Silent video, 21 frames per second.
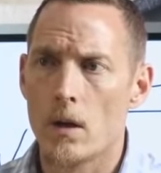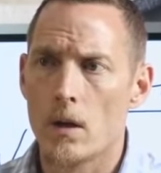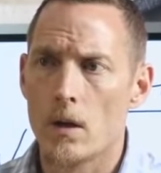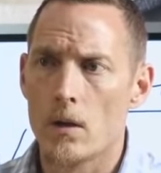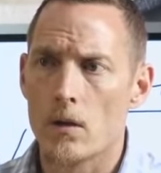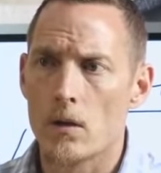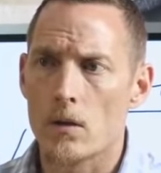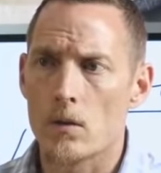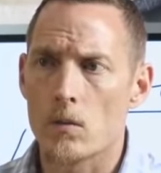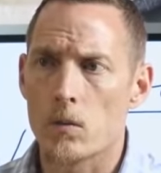
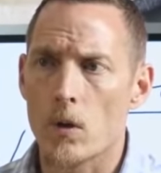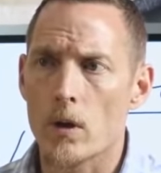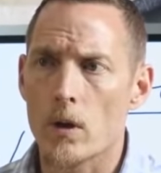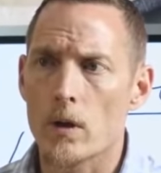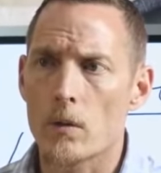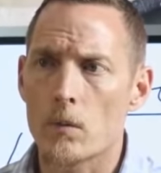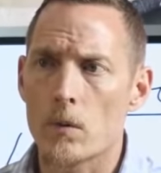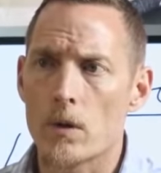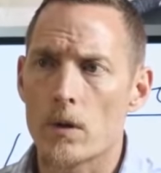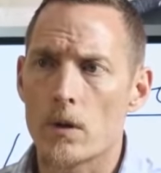This is working
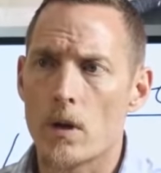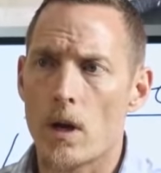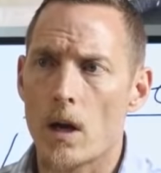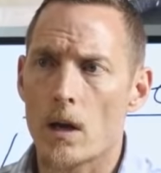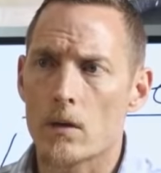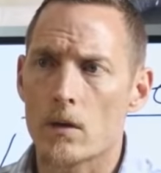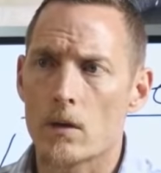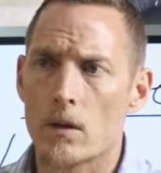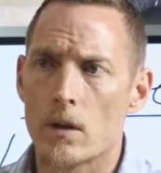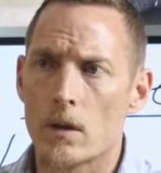with a
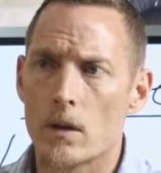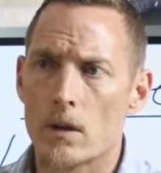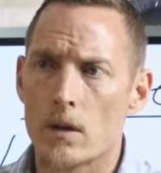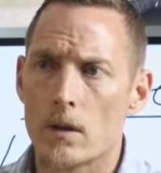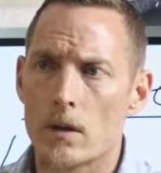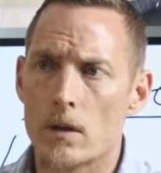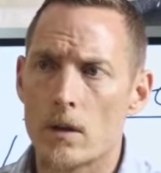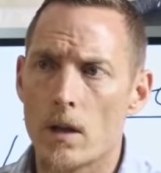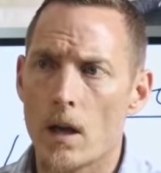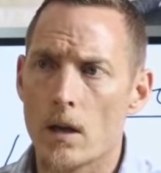doctor that can
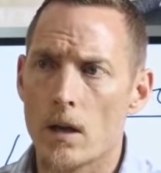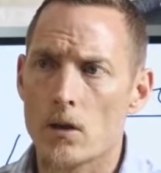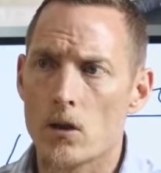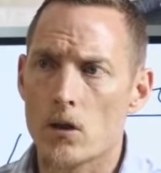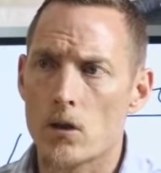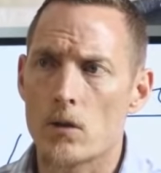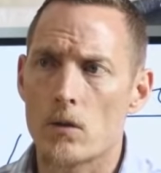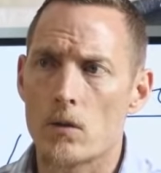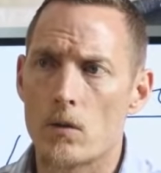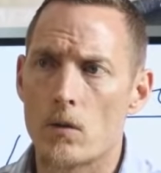test
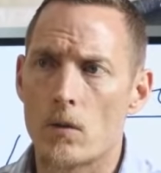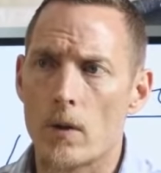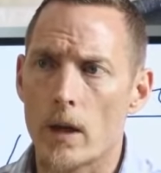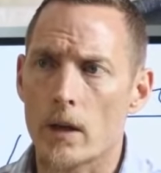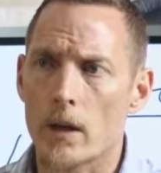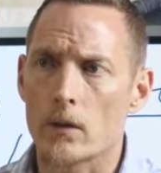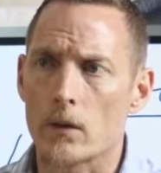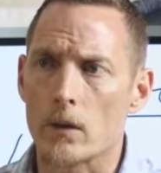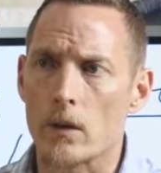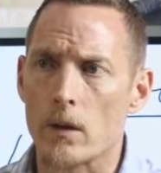you
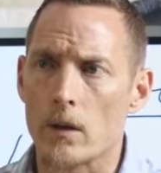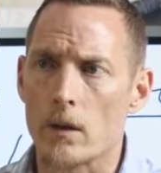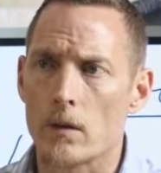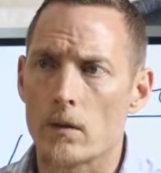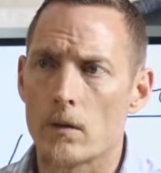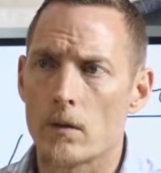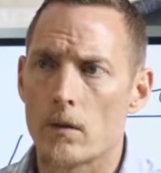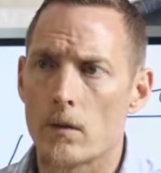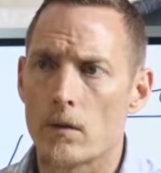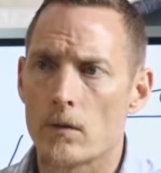directly
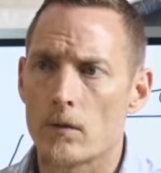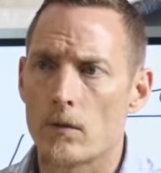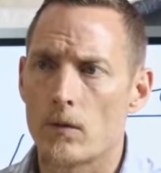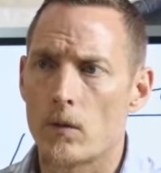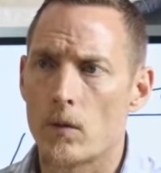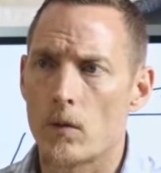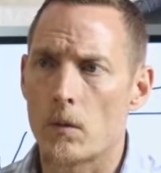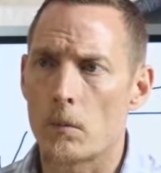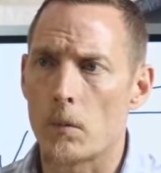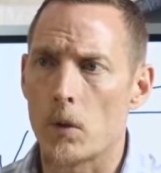
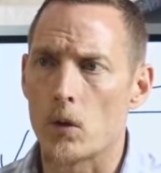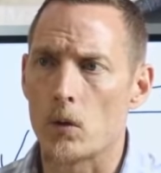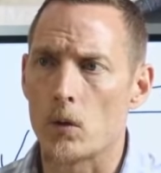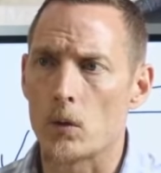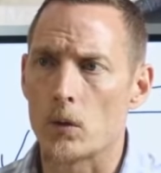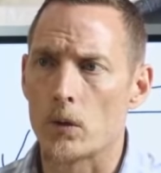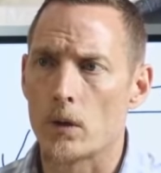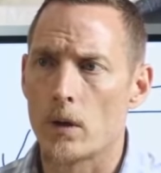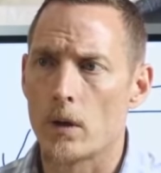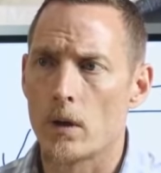for
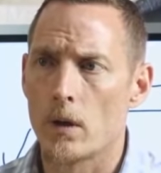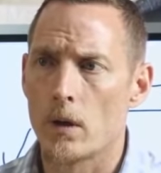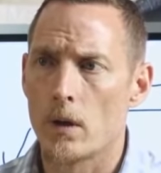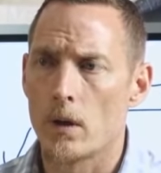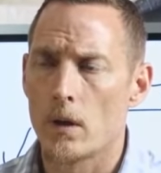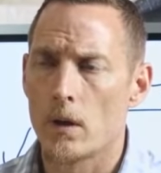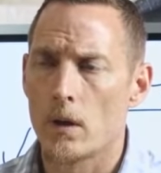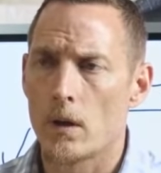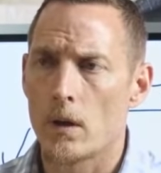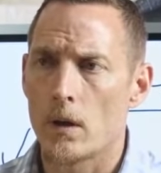mold
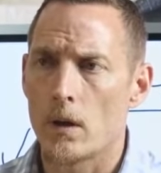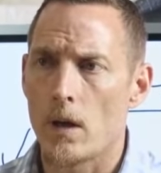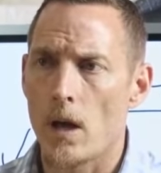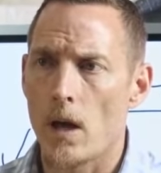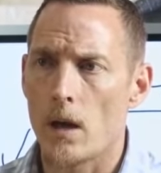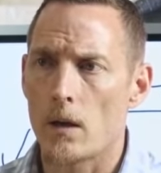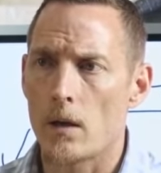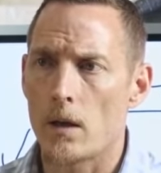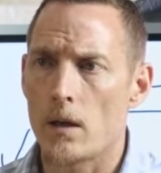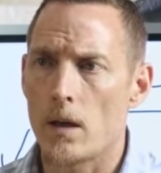and
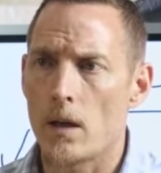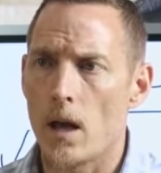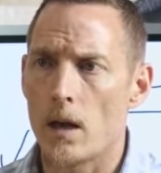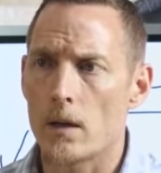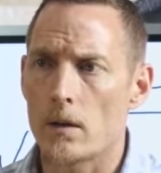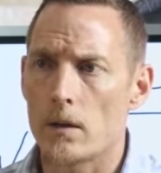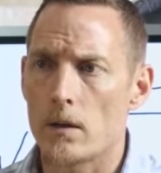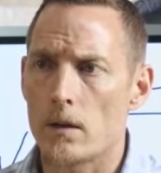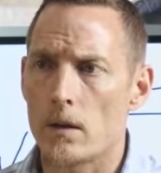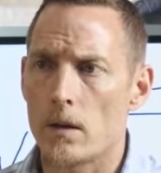that and that
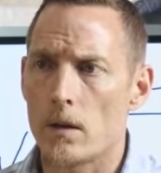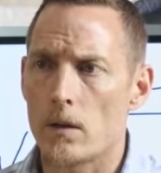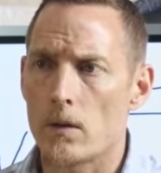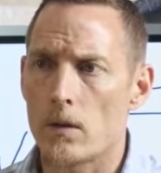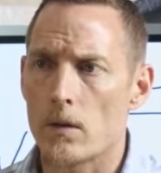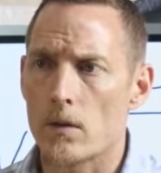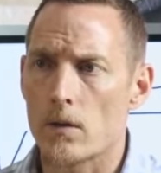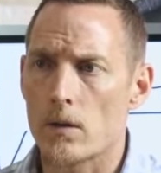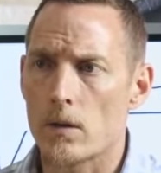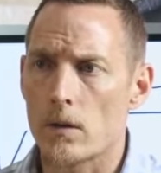you know
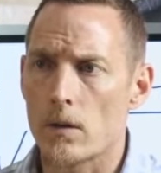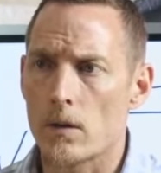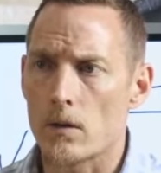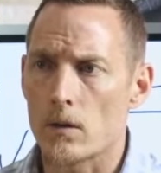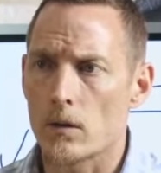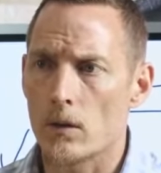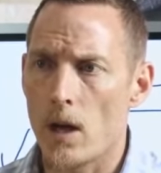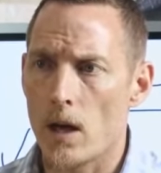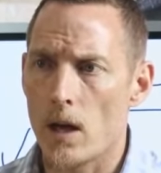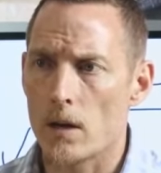there's there's a
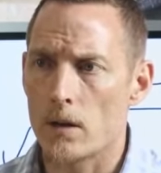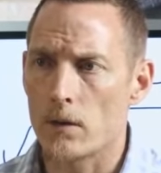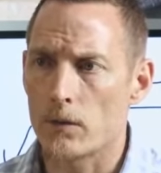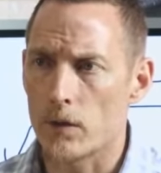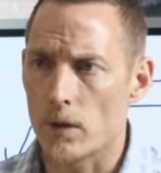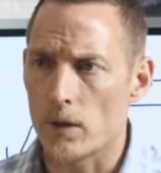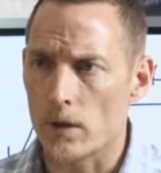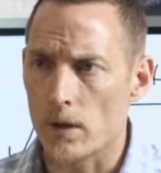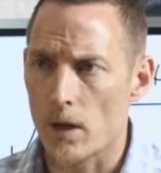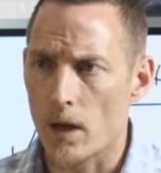lot of
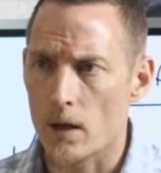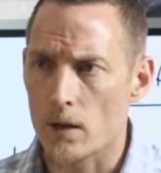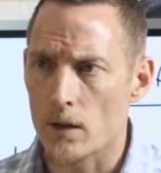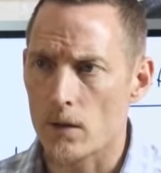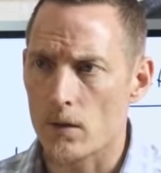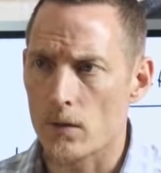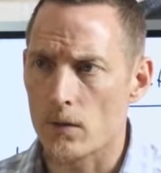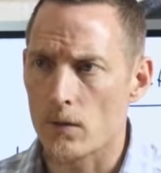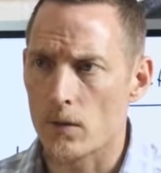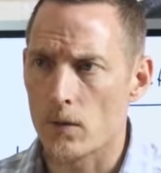different
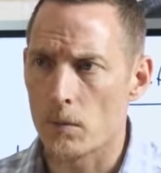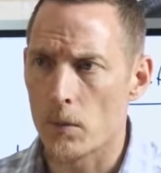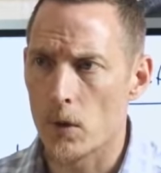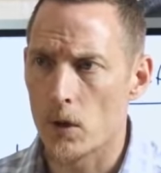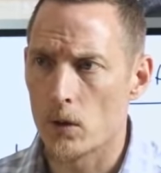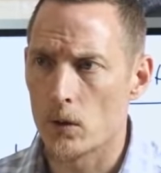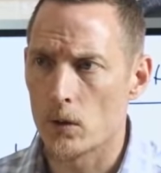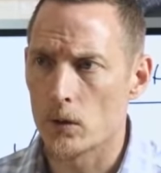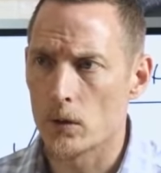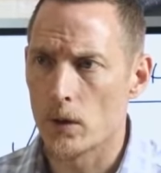tests for
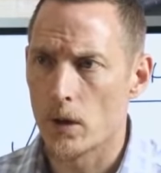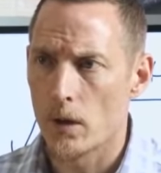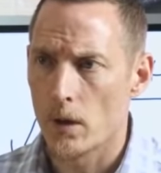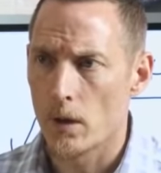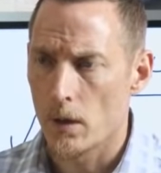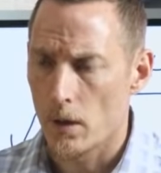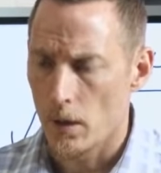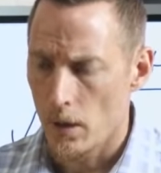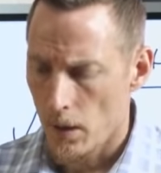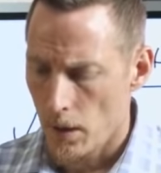mold,
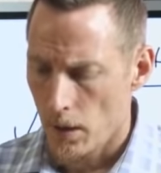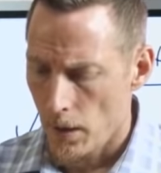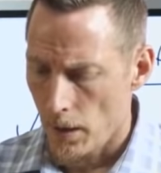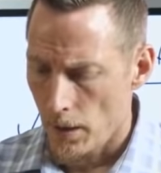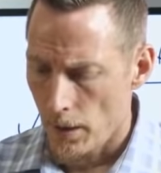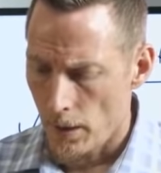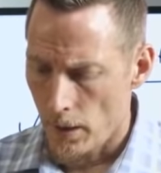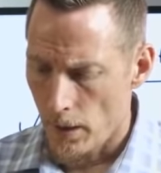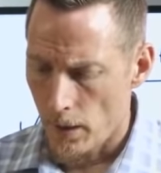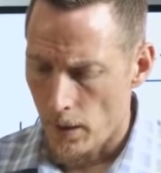
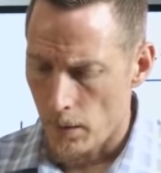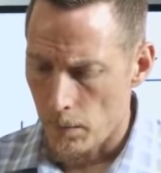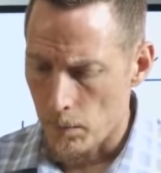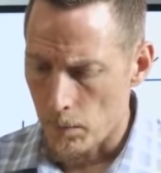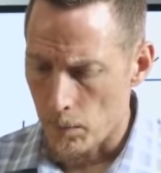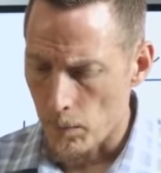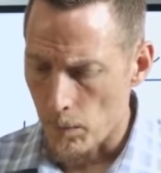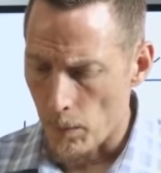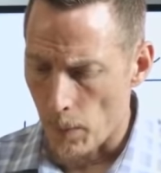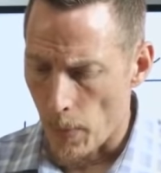
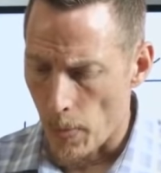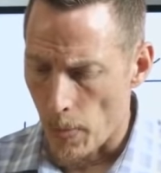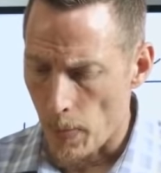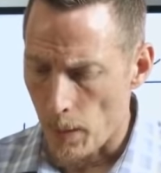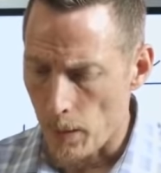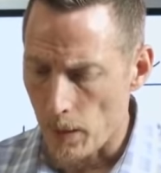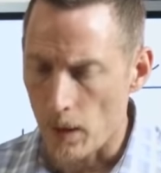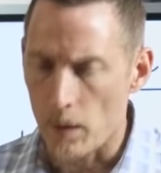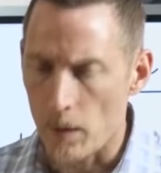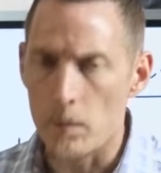um,
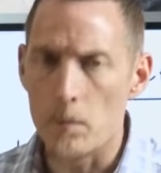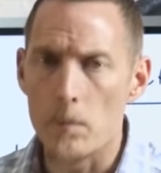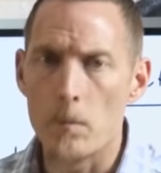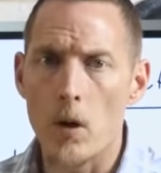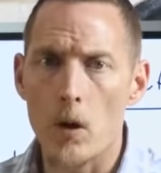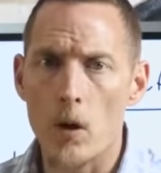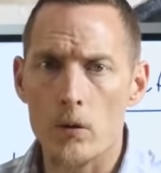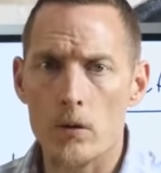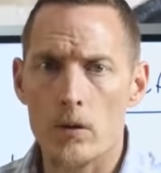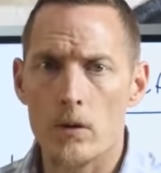and
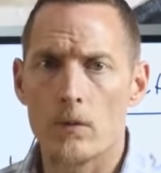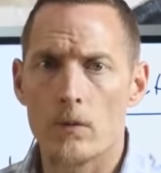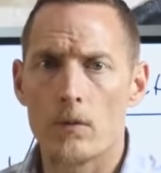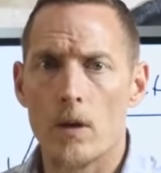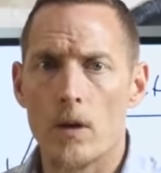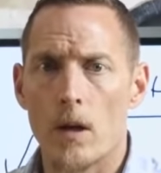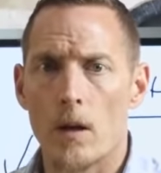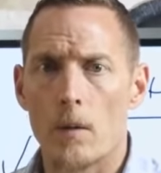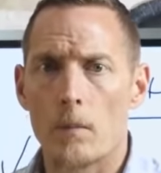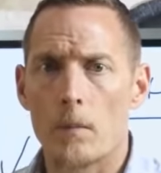most of
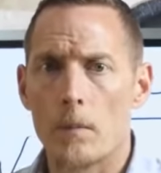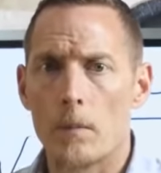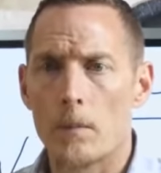them,